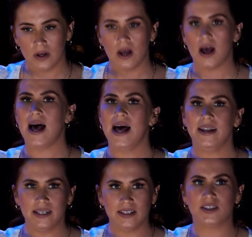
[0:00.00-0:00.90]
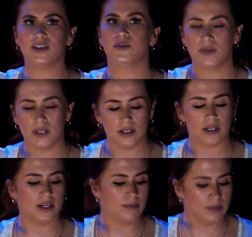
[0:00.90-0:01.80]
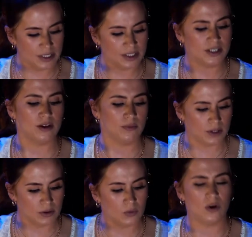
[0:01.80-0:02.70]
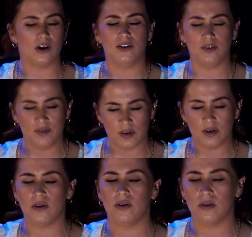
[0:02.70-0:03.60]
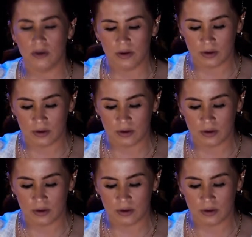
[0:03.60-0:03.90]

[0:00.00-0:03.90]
I need something, give me something wonderful.